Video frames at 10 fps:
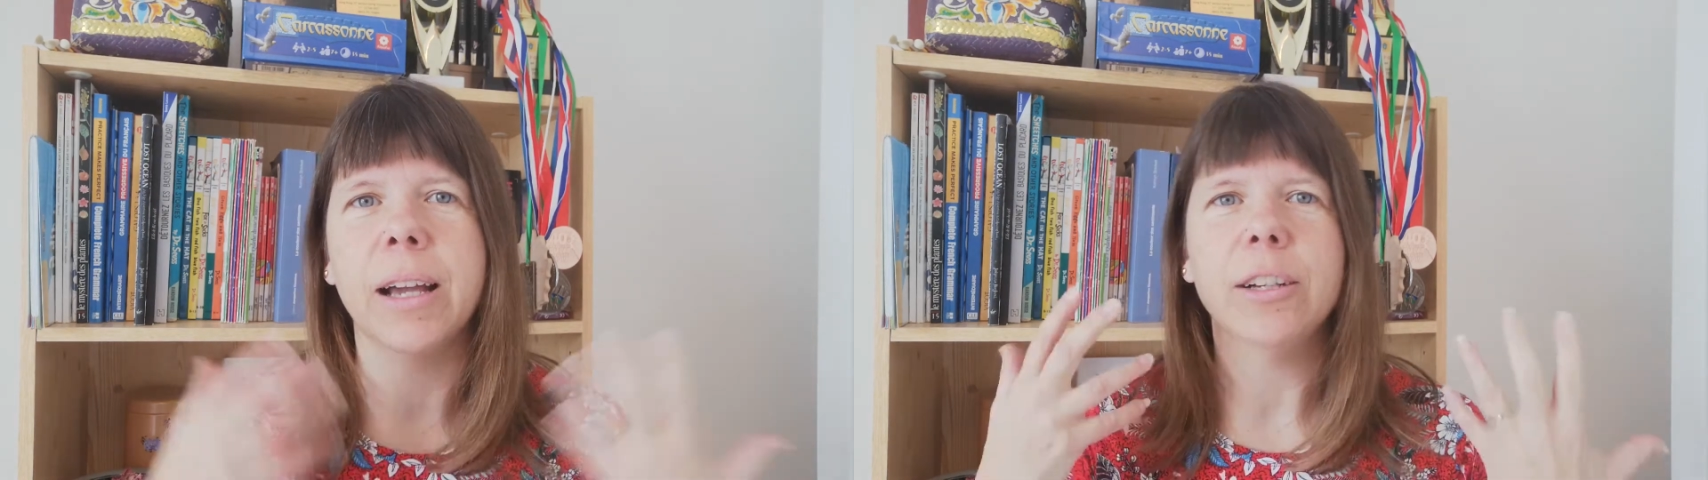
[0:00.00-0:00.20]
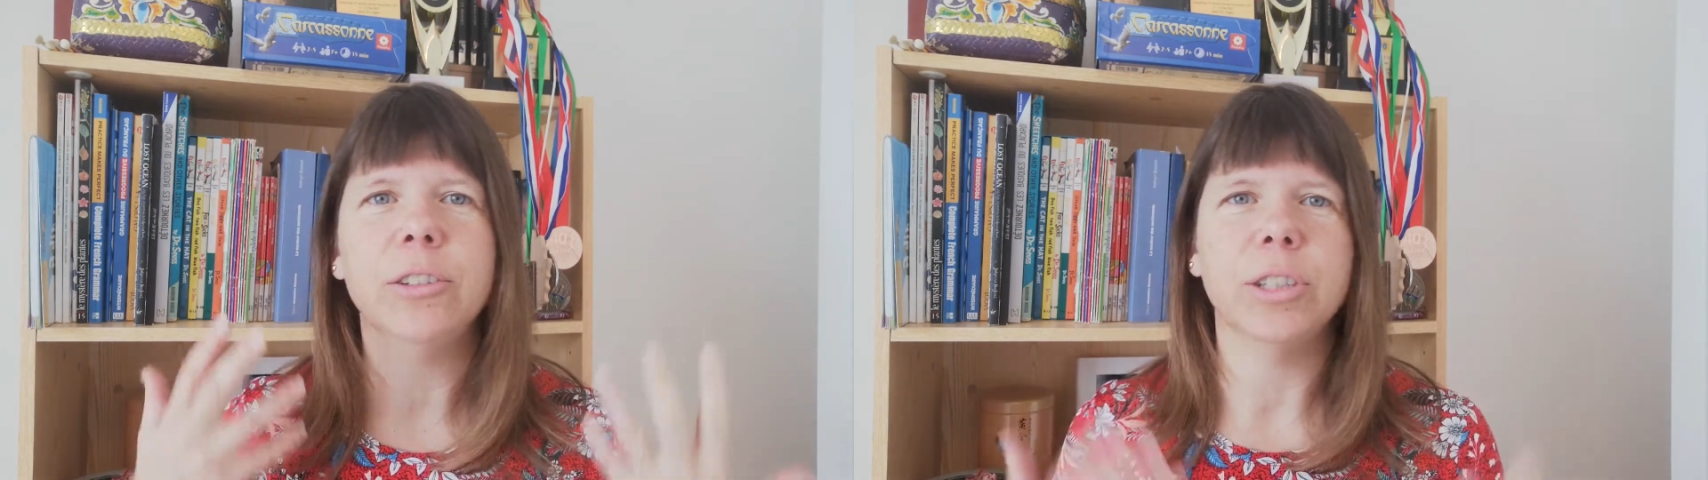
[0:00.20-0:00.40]

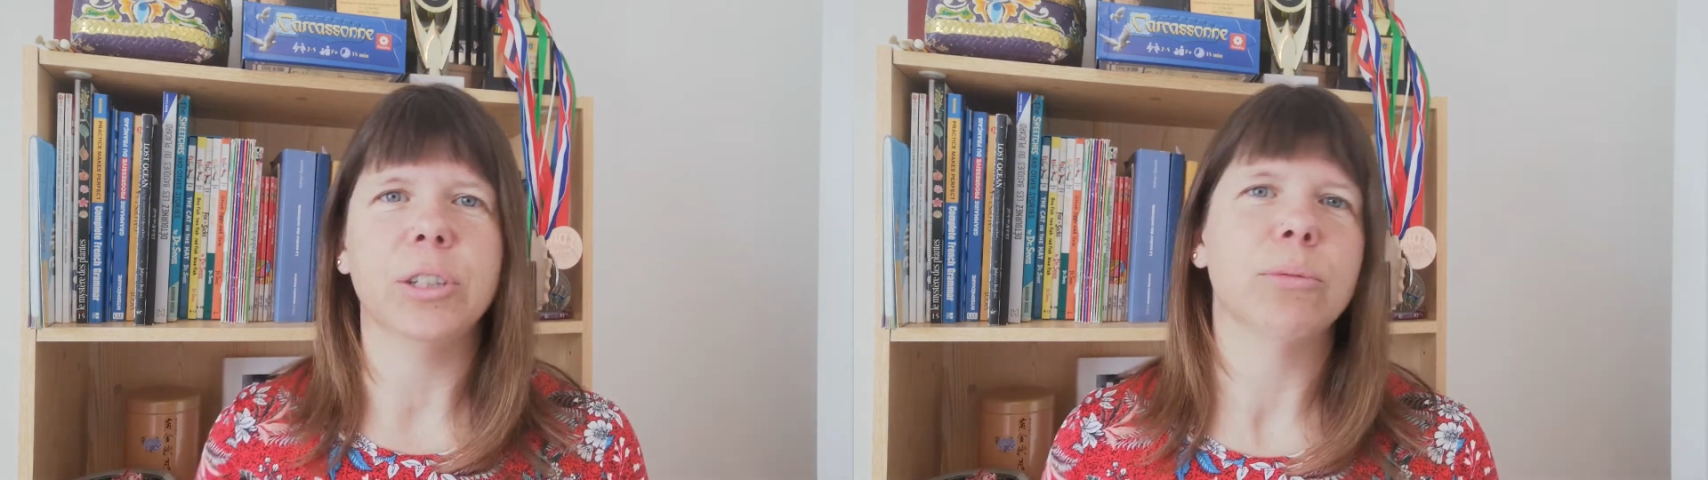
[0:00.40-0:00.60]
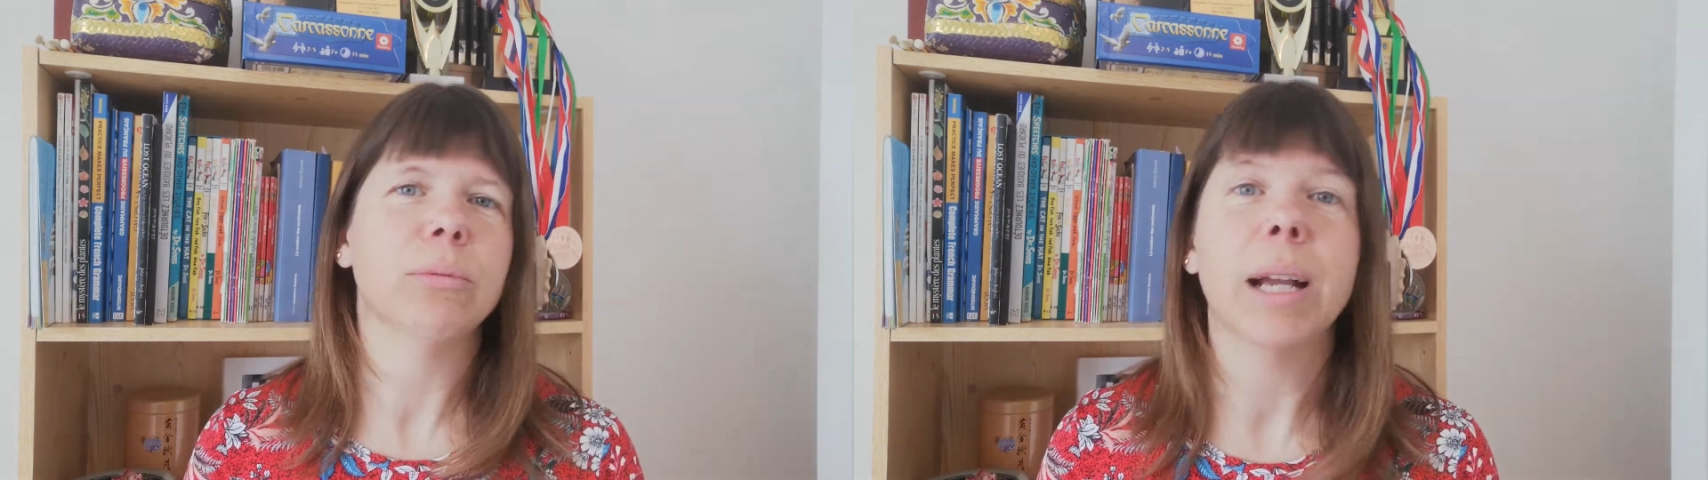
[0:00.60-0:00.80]
I don't
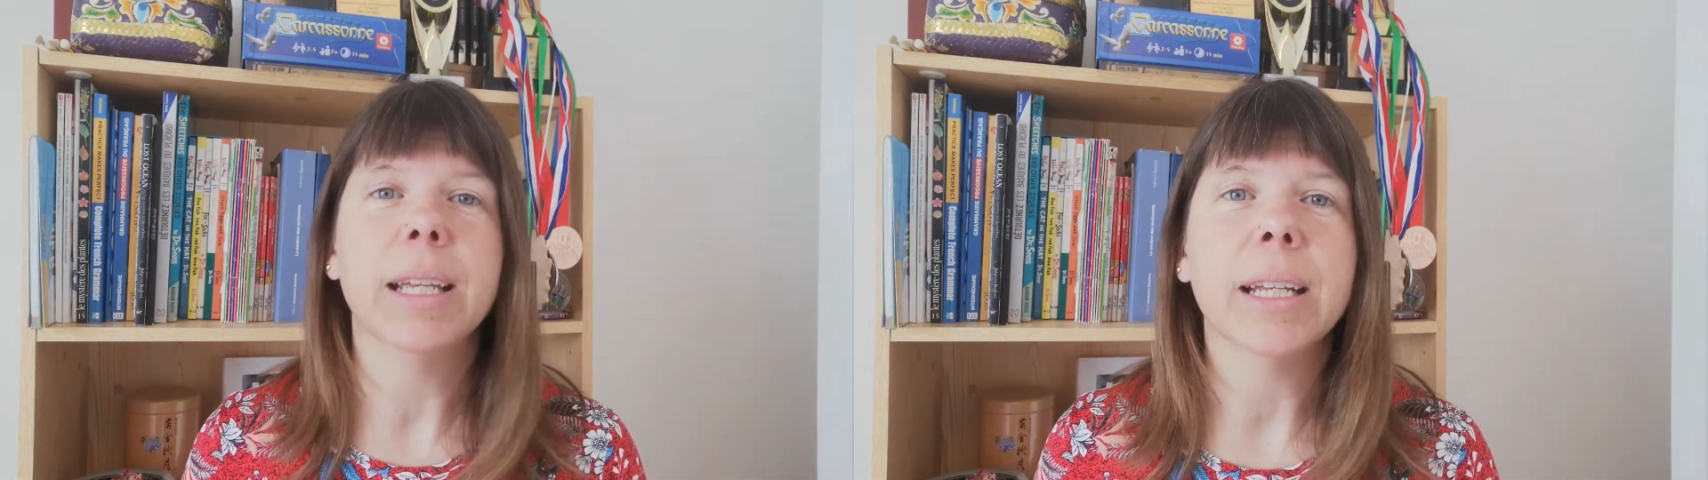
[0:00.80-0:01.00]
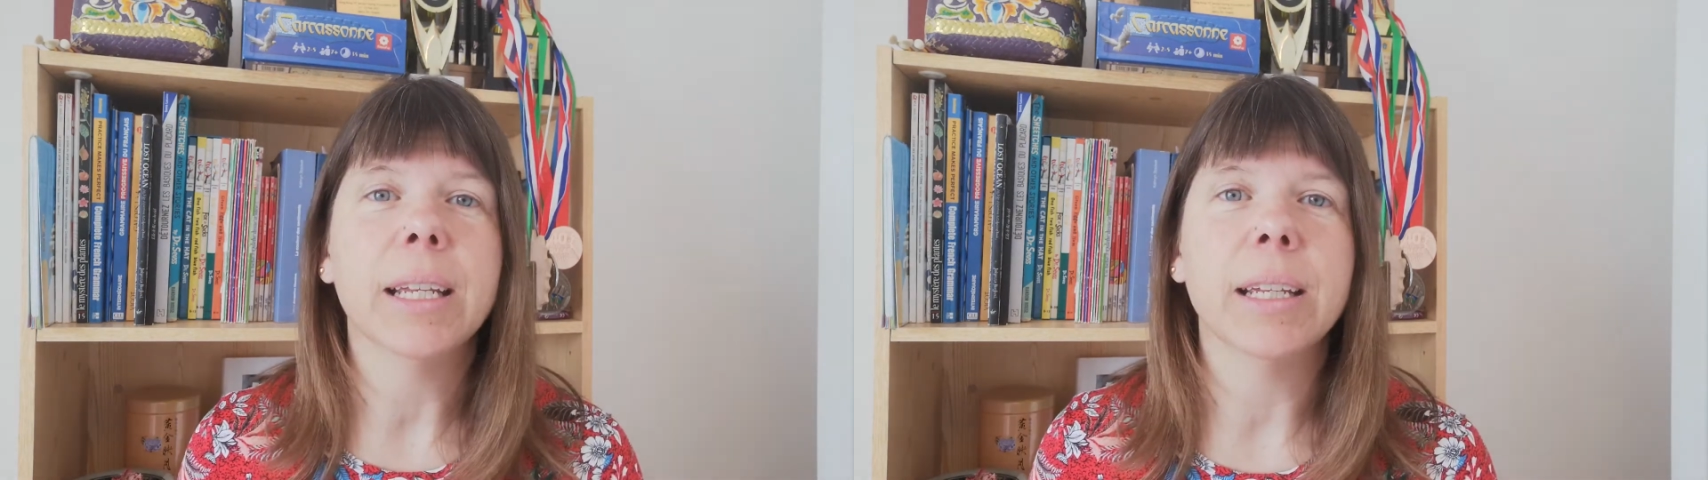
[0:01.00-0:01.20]
know,
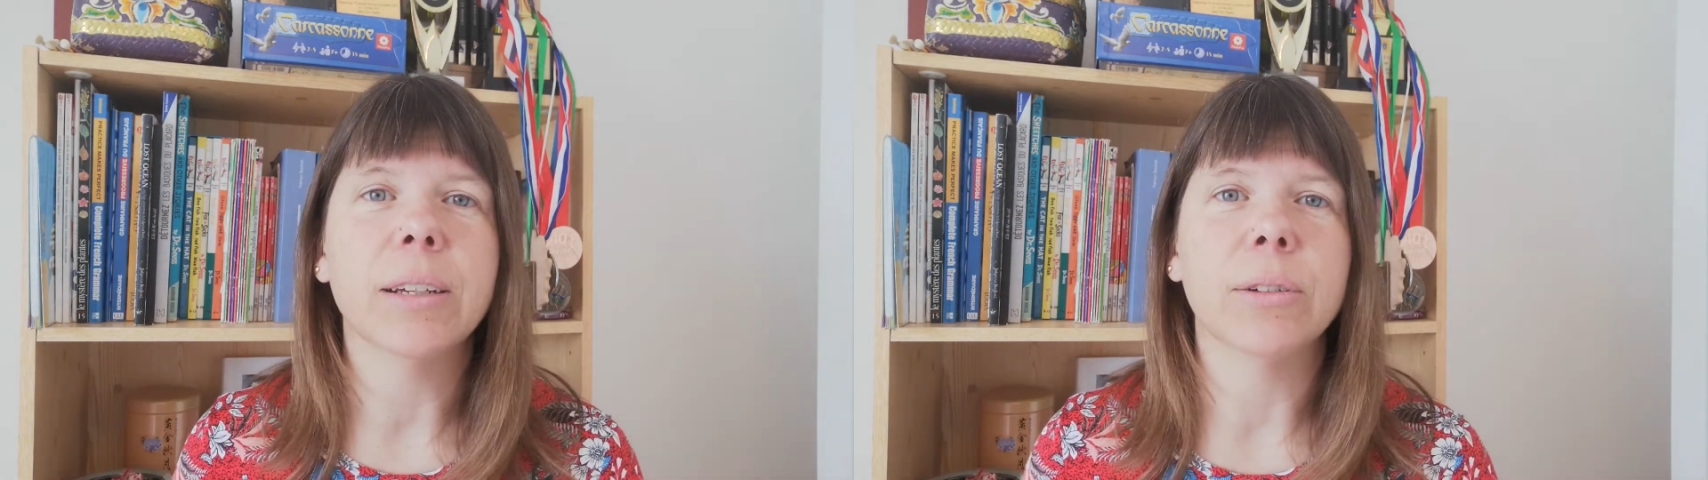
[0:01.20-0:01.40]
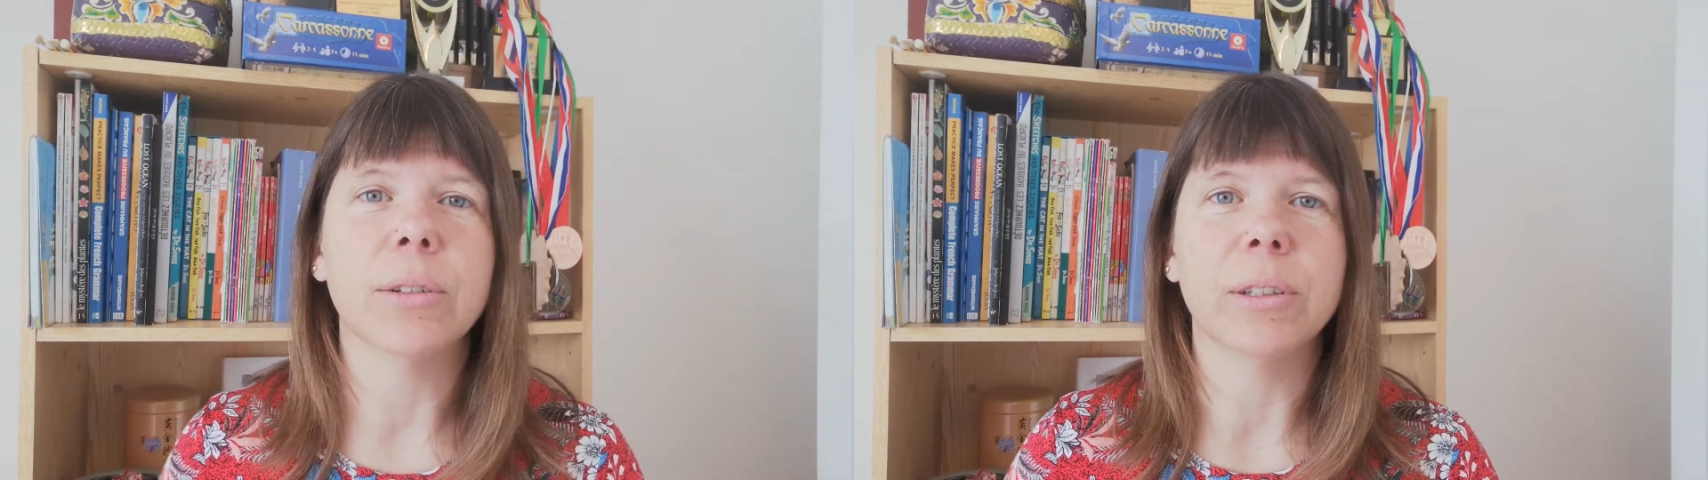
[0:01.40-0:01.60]

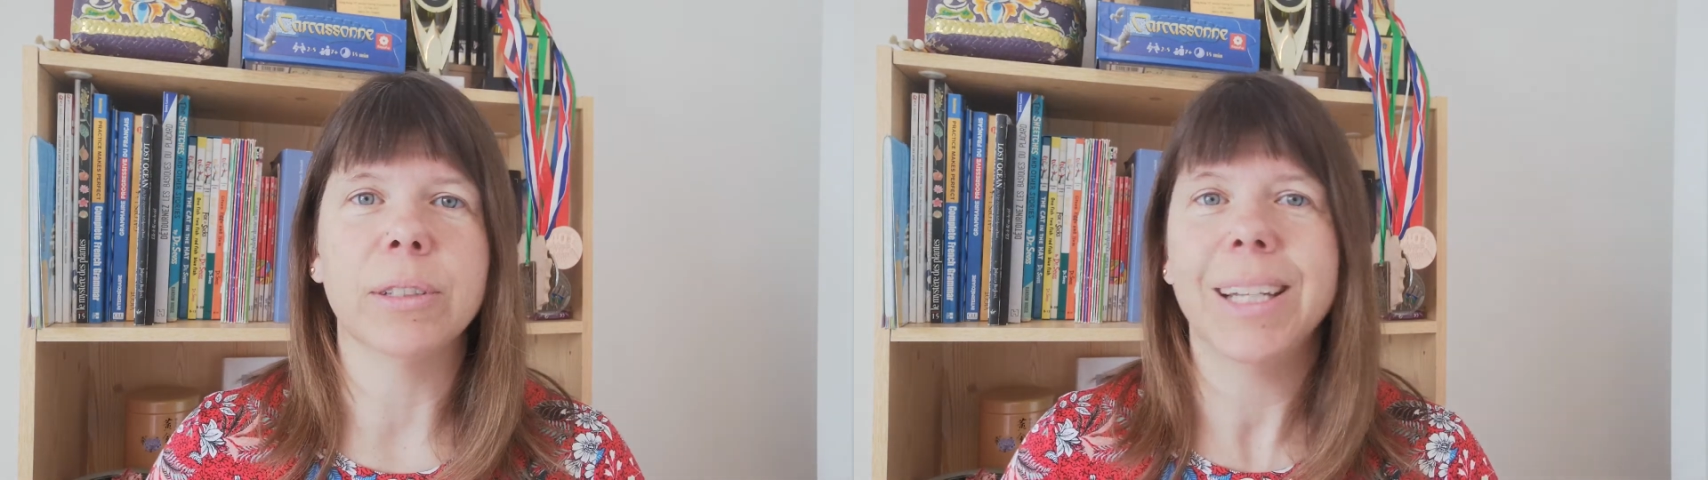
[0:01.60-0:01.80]
writing or